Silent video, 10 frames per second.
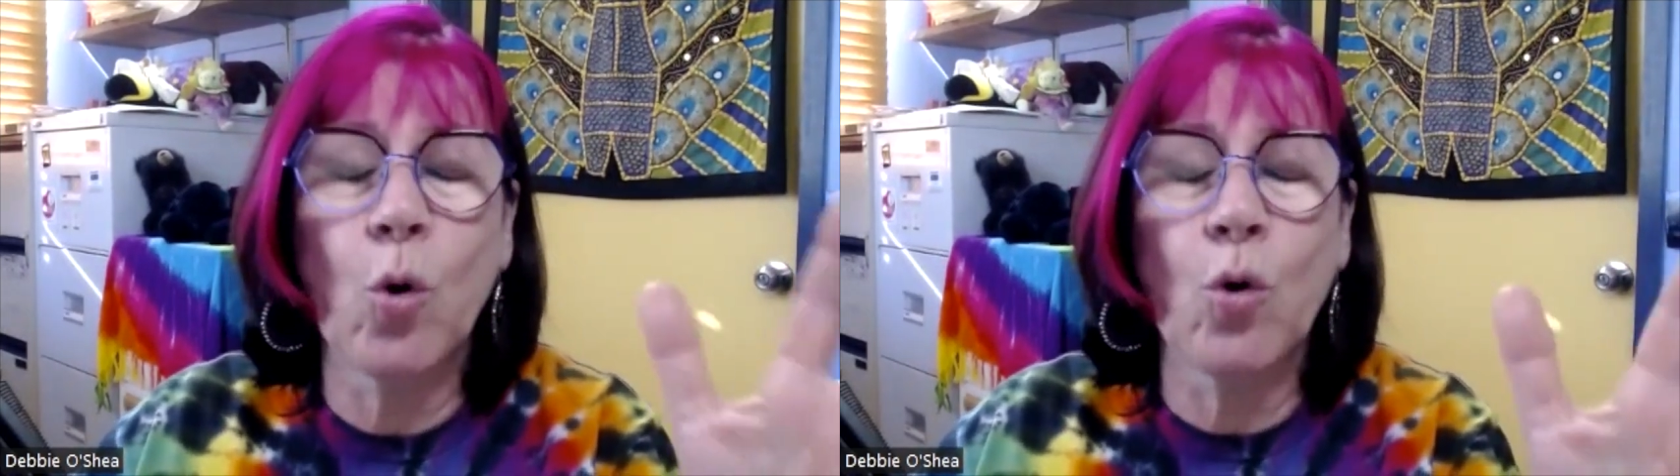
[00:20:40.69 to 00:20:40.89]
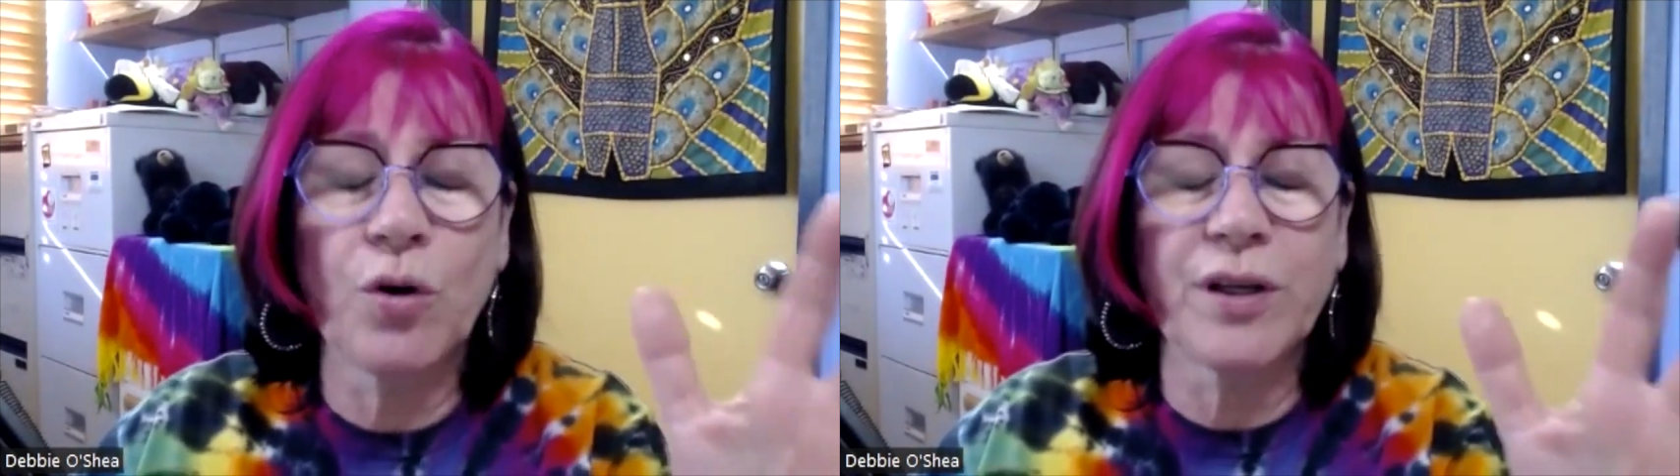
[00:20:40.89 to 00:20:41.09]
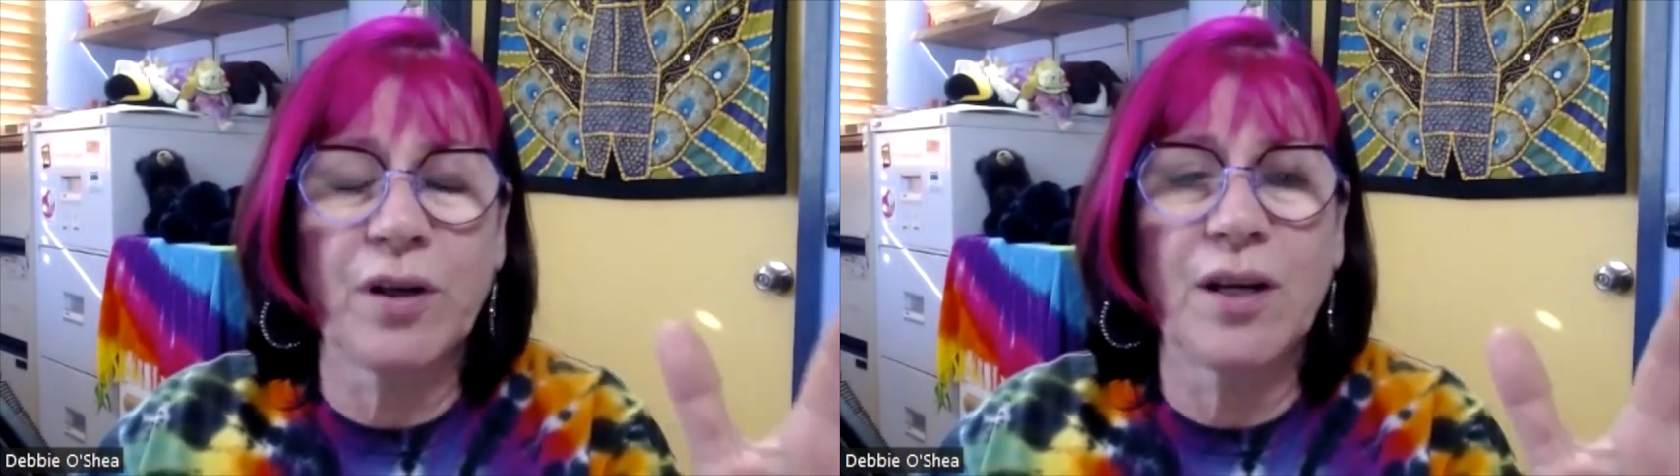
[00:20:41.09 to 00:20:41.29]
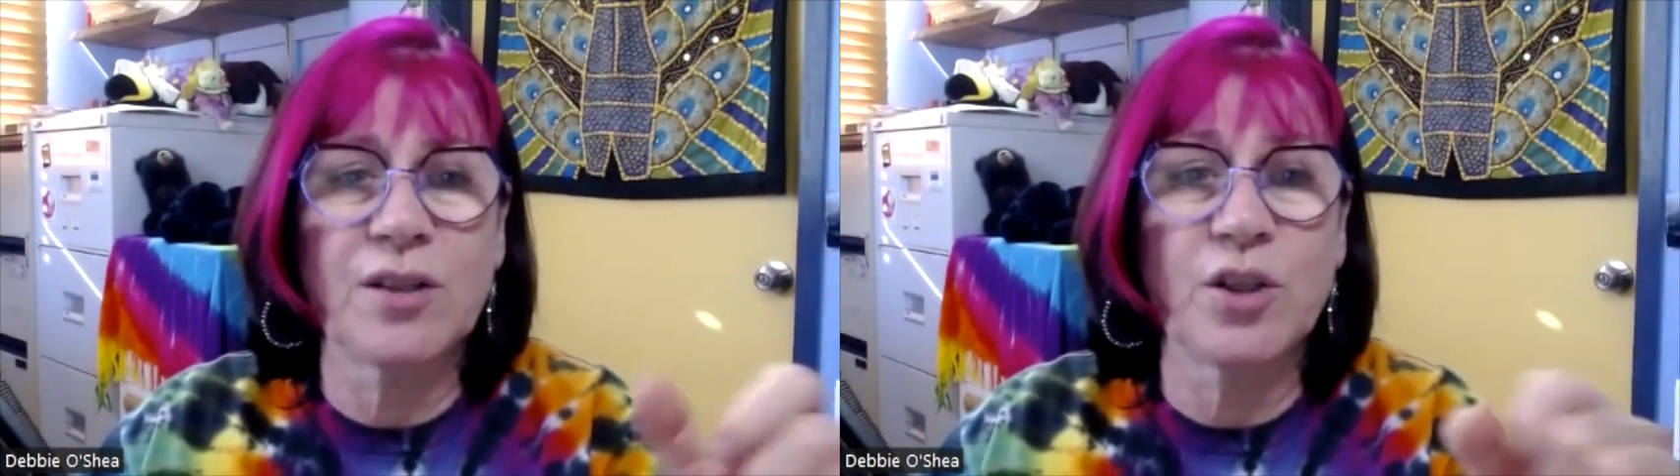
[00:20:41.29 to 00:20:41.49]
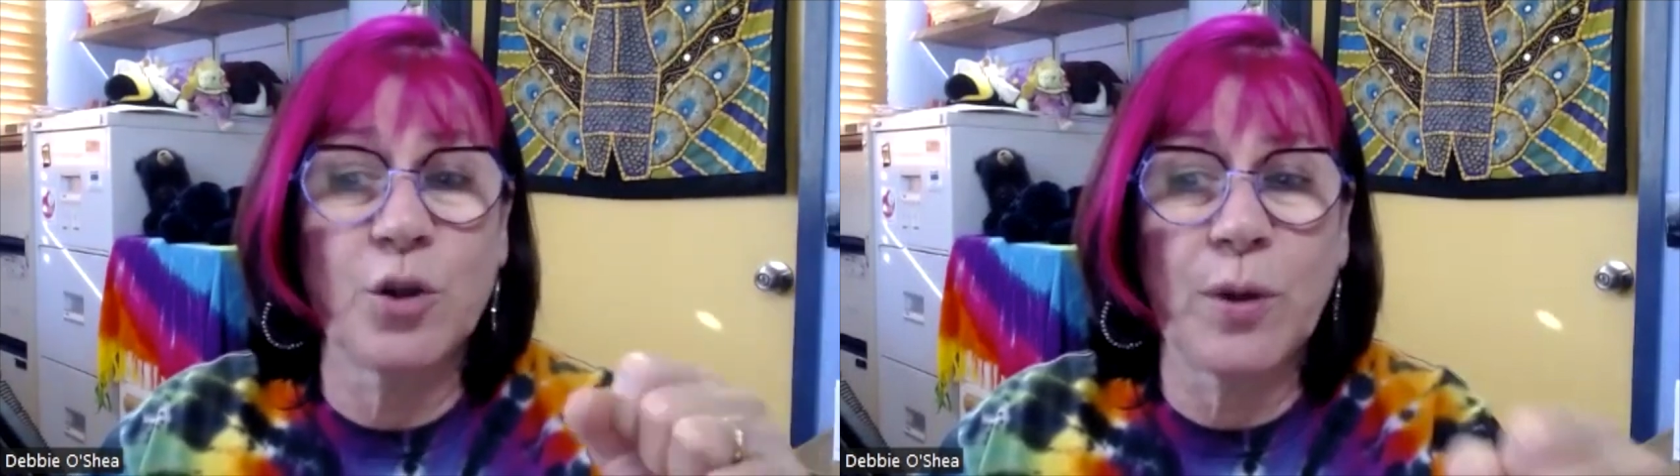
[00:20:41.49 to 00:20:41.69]

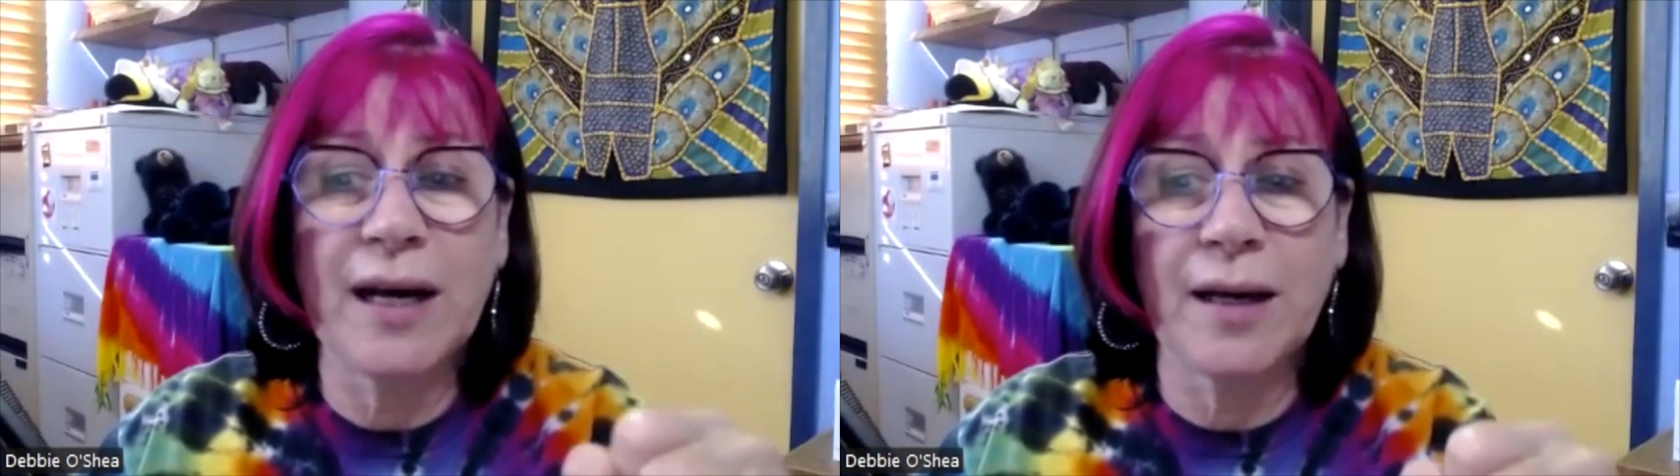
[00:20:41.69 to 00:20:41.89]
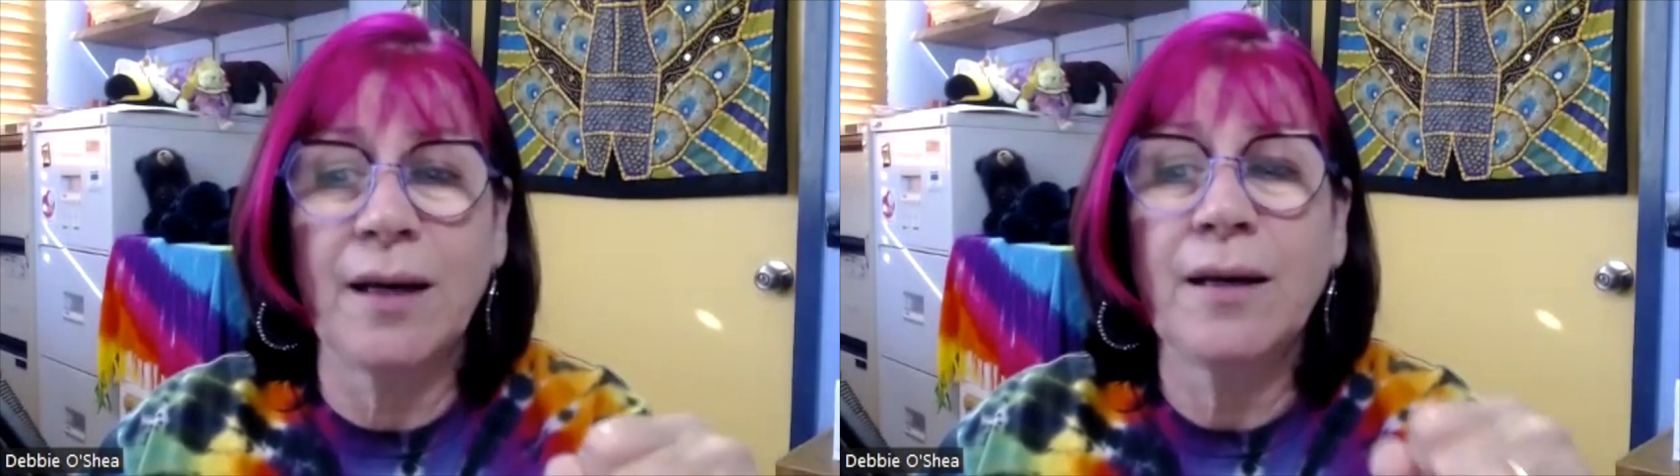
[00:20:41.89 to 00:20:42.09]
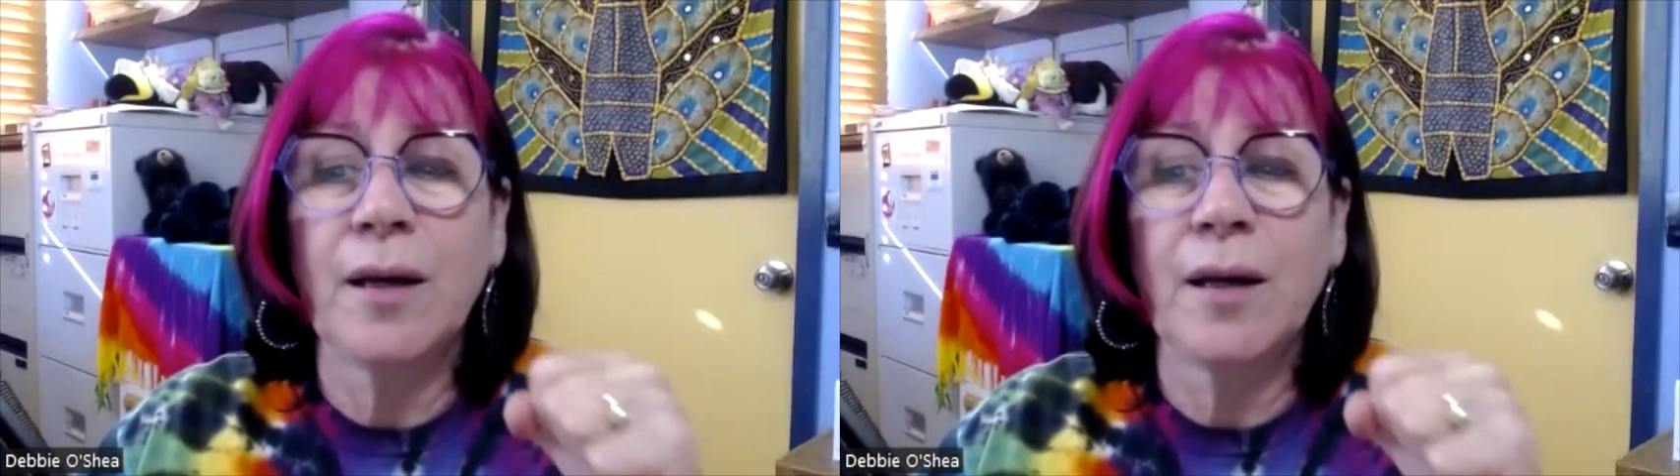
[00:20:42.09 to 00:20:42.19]
organized you are